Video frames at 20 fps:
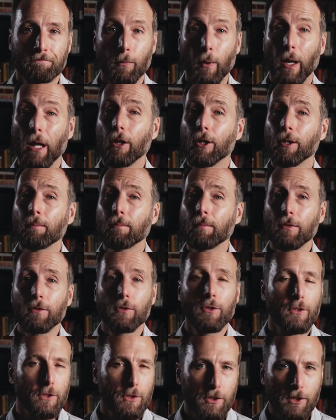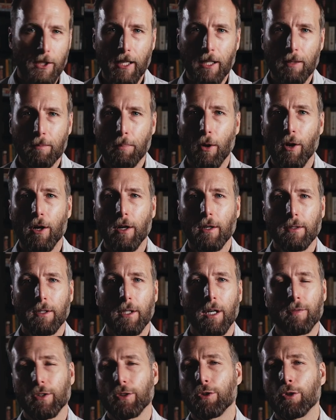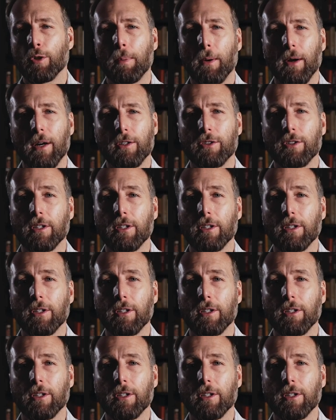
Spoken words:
Welcome to the second part of a two-part